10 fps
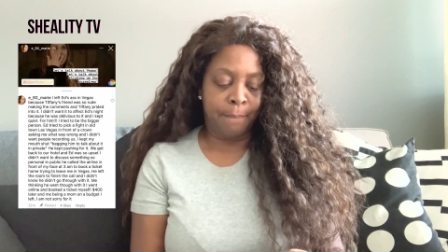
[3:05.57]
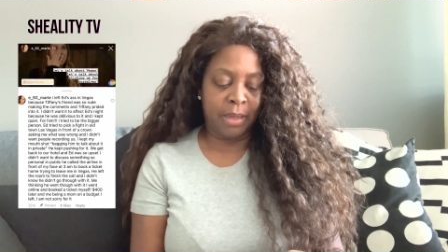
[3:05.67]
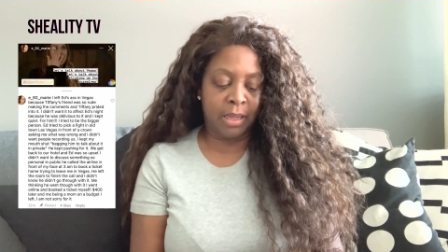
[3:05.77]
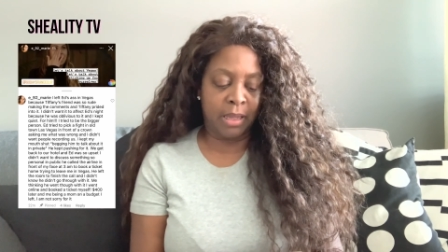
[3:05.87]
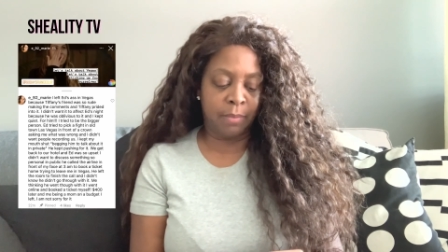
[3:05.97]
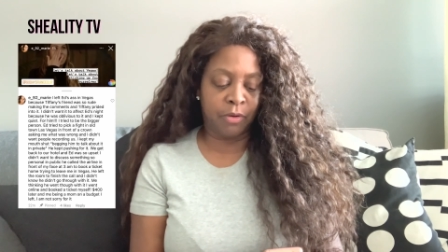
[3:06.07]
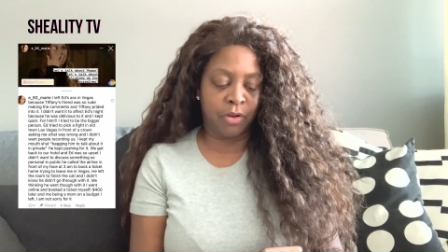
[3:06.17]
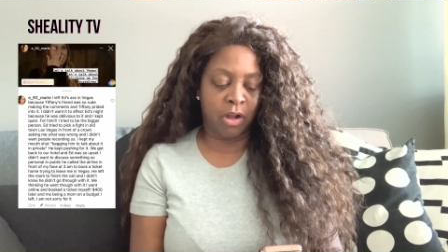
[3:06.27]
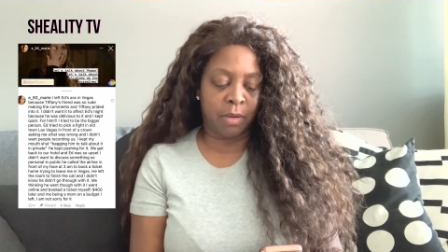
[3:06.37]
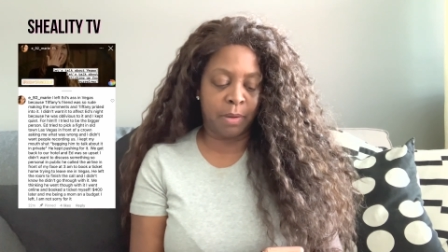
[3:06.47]
begging him to
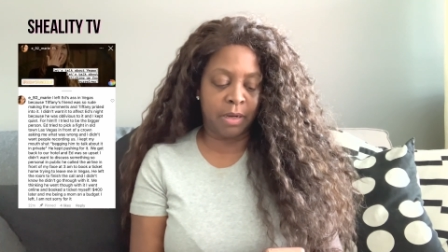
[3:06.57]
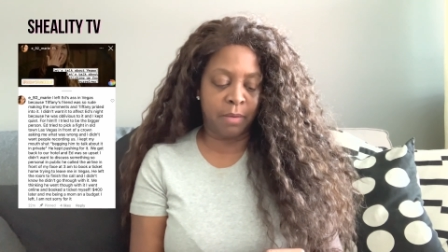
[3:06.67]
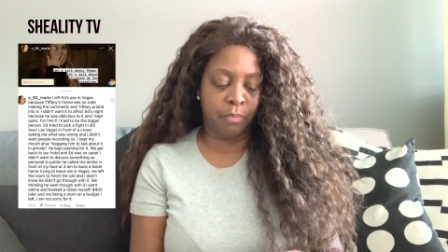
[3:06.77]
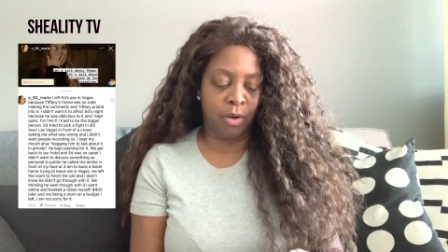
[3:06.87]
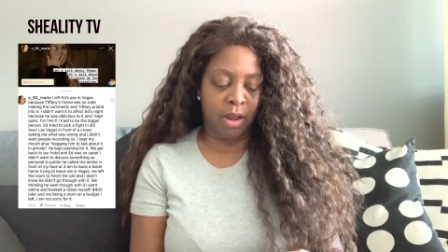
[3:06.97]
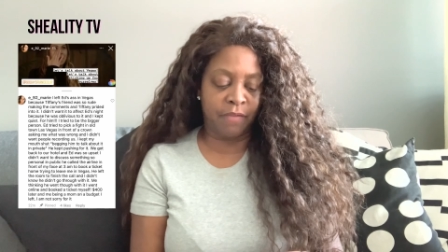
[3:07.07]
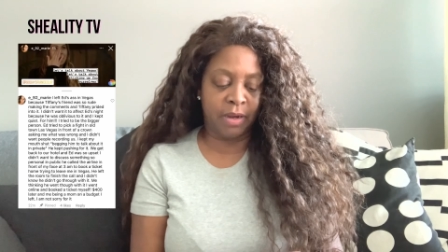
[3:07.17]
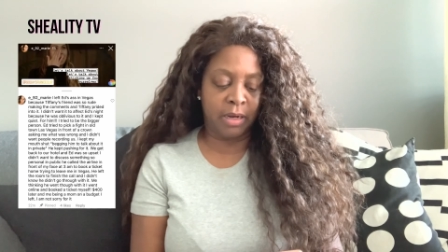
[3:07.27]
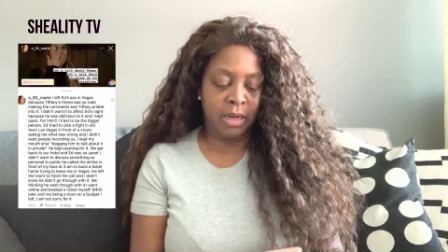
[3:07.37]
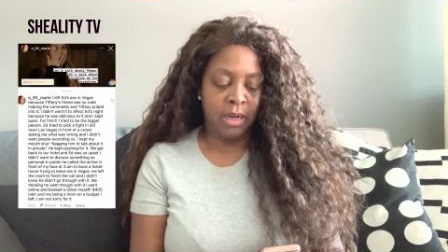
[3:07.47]
talk about it in
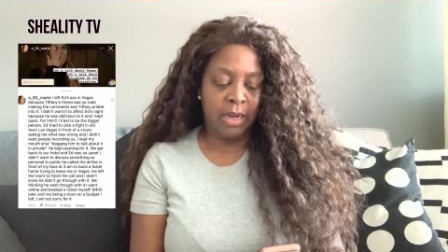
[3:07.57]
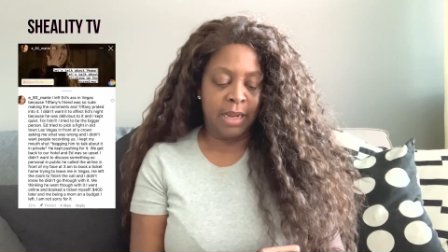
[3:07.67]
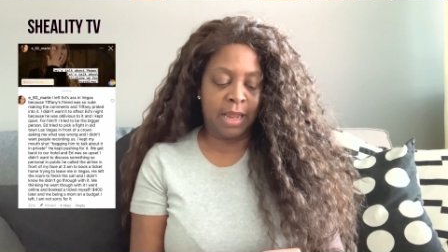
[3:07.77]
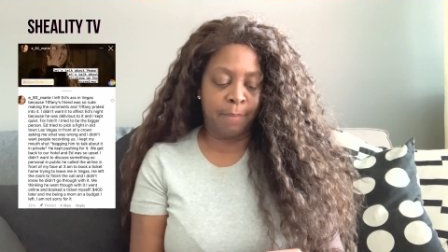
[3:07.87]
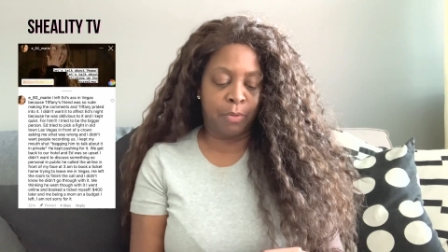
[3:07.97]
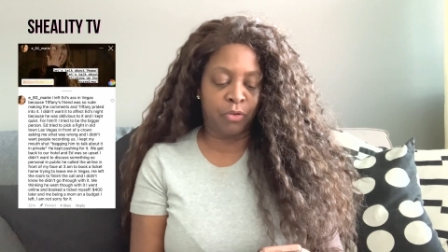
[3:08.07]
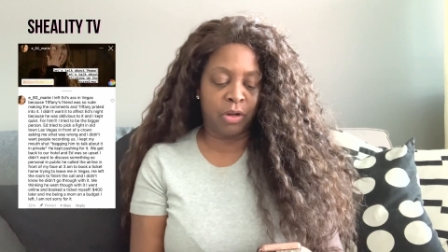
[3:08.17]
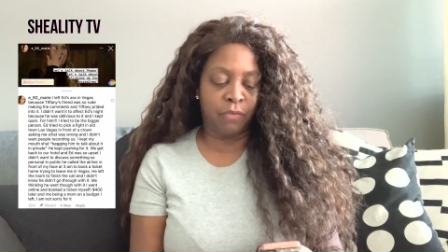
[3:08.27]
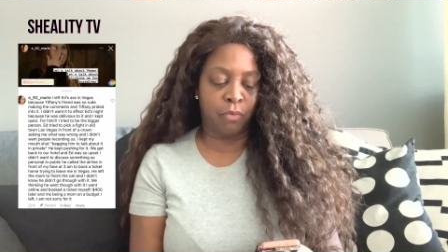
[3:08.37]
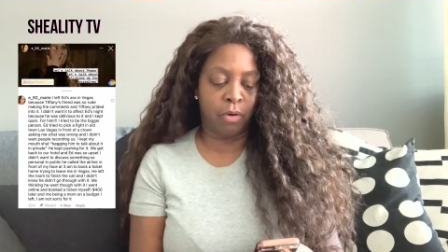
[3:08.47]
private he kept
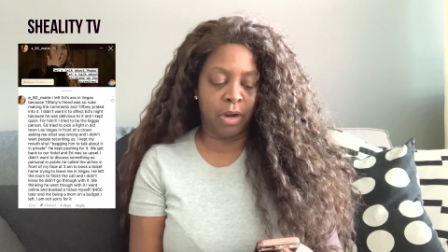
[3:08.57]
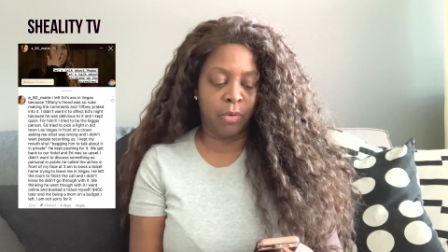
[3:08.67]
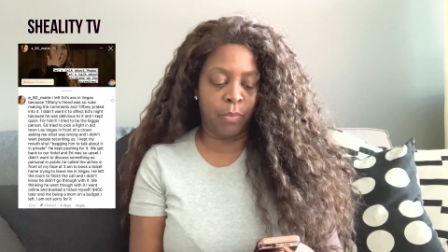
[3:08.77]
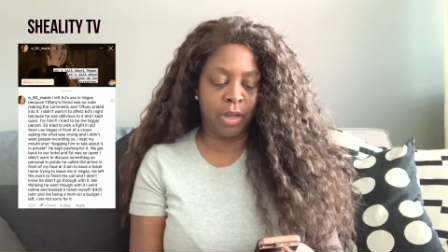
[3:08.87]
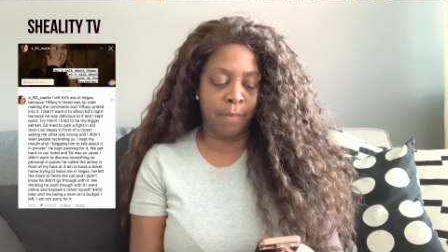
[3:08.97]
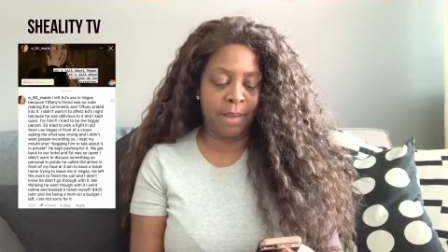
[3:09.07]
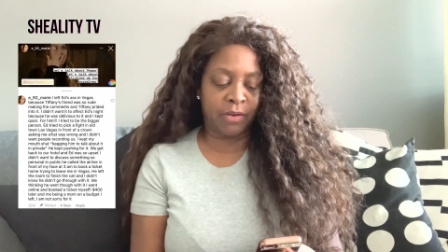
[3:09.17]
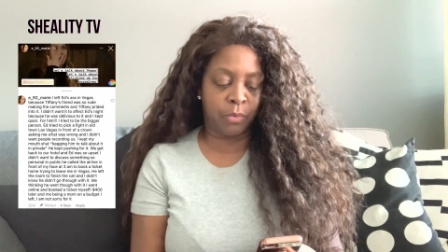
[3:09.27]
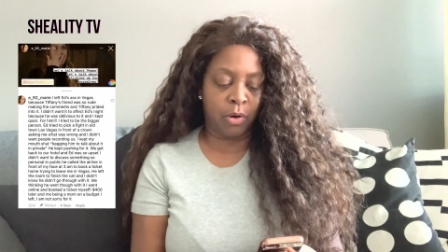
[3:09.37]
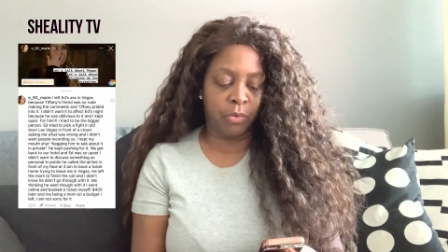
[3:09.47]
pushing for it we got
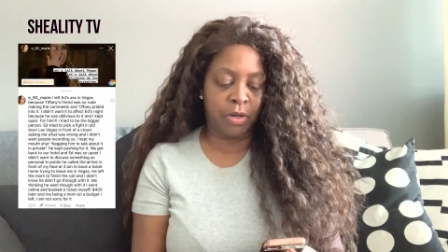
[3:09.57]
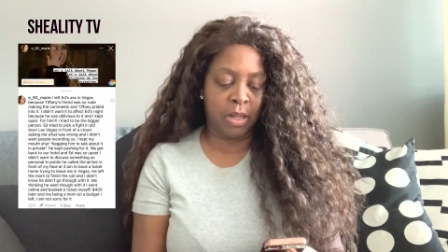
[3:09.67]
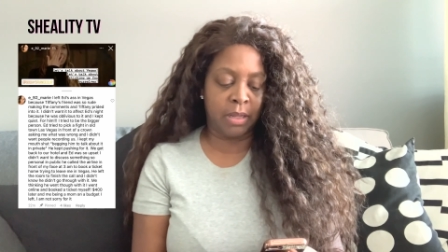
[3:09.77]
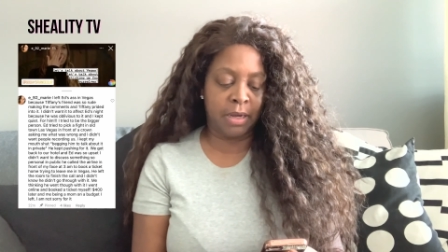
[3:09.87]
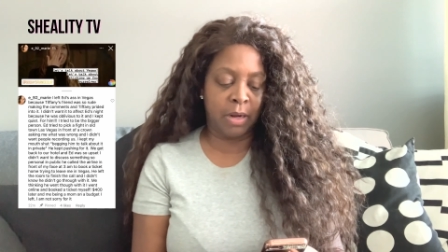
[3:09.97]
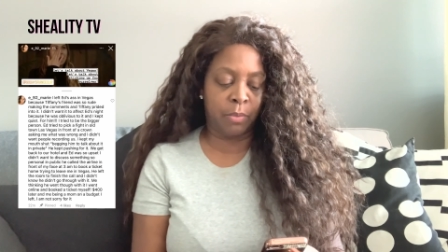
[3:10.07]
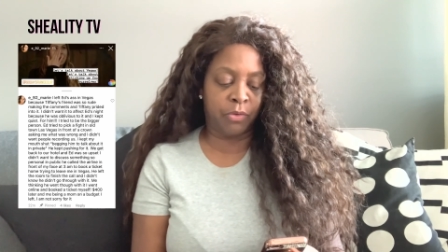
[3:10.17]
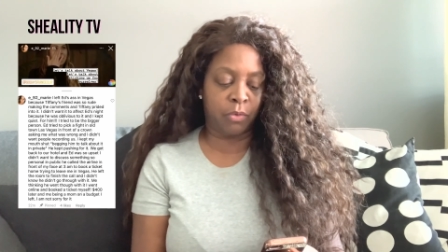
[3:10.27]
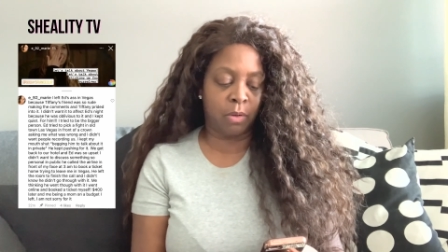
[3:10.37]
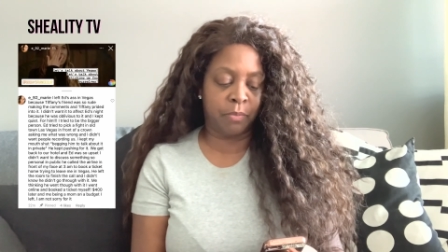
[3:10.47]
back to our hotel and ed
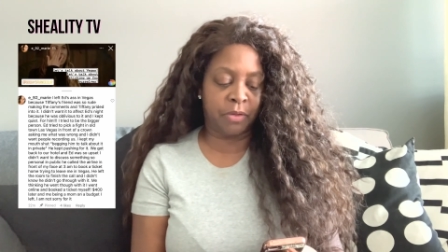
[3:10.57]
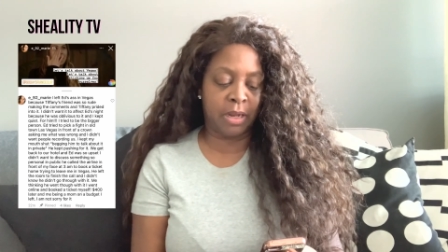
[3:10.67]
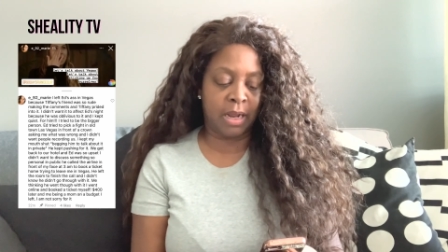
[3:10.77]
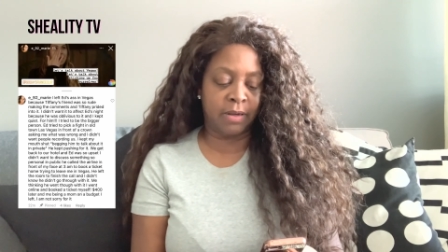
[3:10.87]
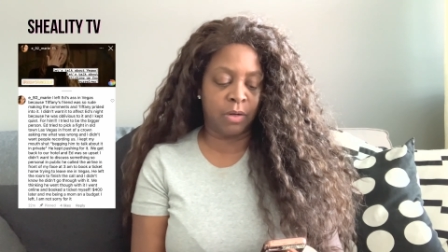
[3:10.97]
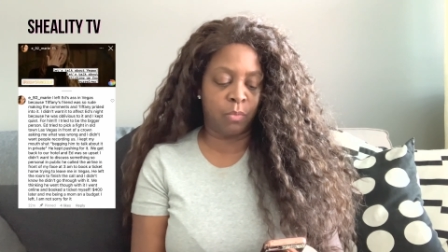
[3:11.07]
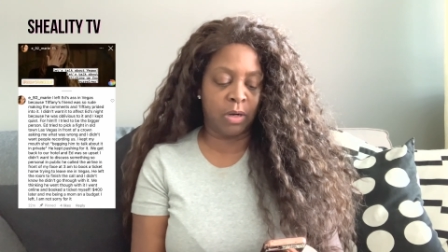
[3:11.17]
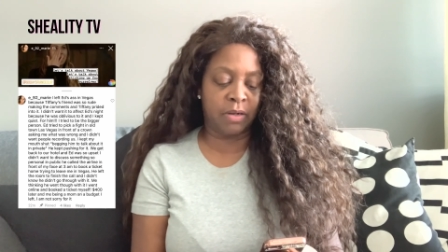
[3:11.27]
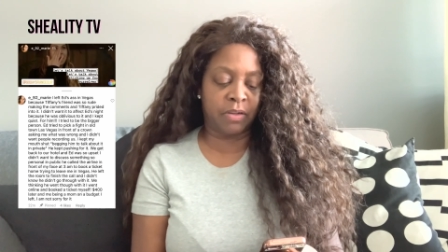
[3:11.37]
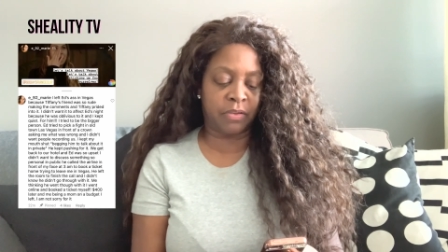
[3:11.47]
was so upset i didn't
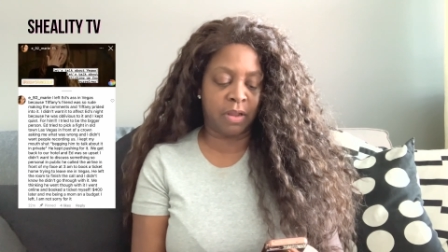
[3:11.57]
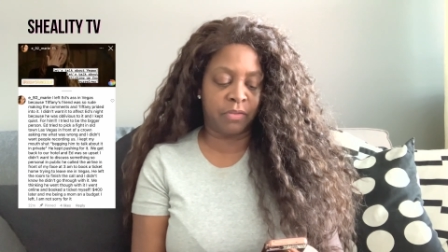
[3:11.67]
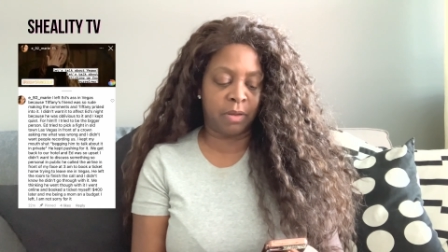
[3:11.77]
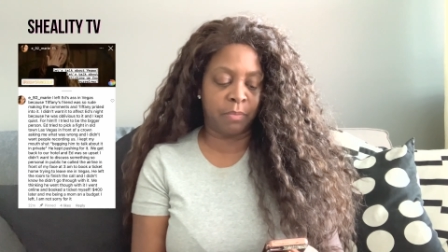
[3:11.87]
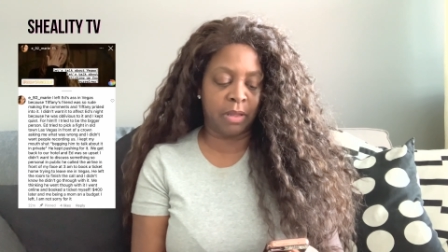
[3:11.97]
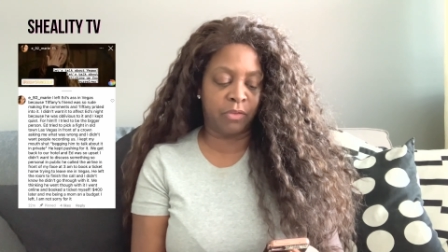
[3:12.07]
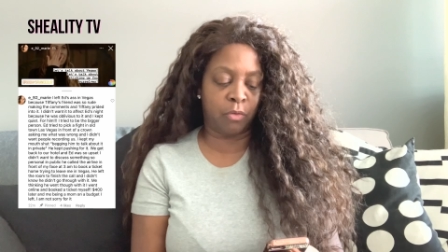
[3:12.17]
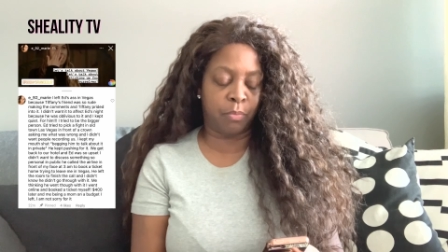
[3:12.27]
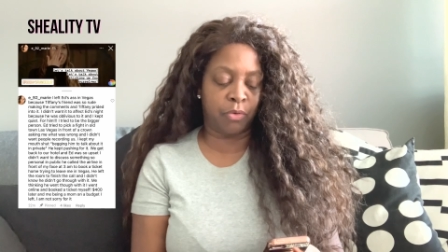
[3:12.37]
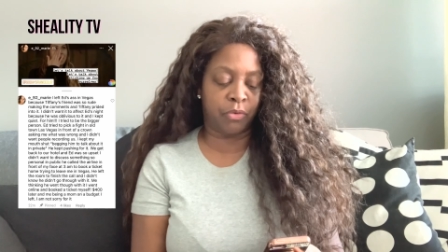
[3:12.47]
want to discuss something so
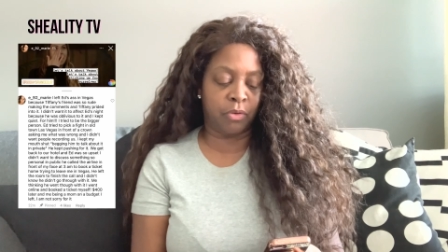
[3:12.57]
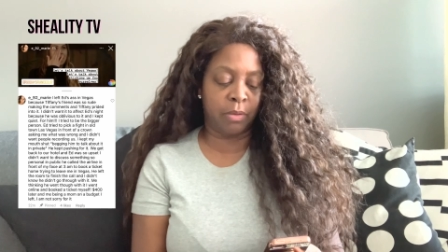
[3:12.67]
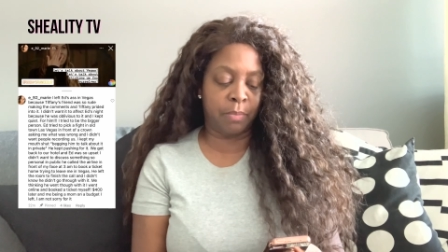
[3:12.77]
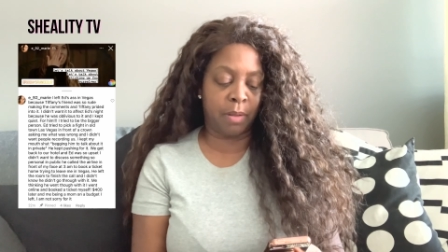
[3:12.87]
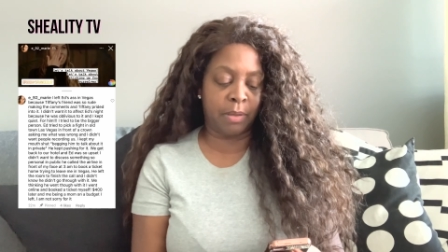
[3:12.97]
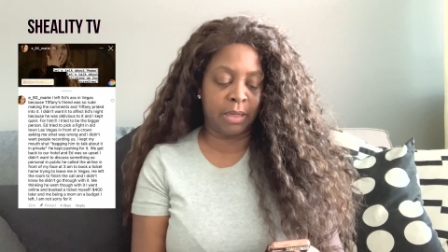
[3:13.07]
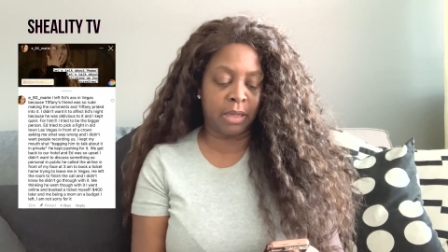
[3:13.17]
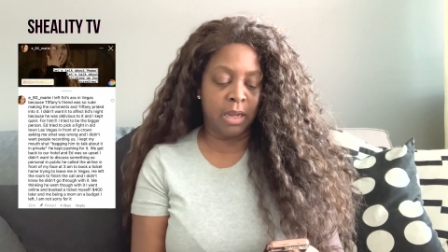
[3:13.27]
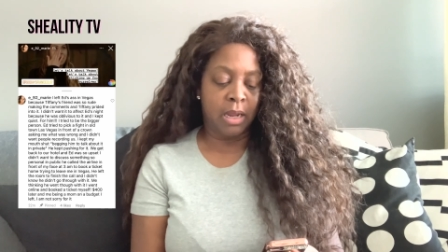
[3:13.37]
personal in public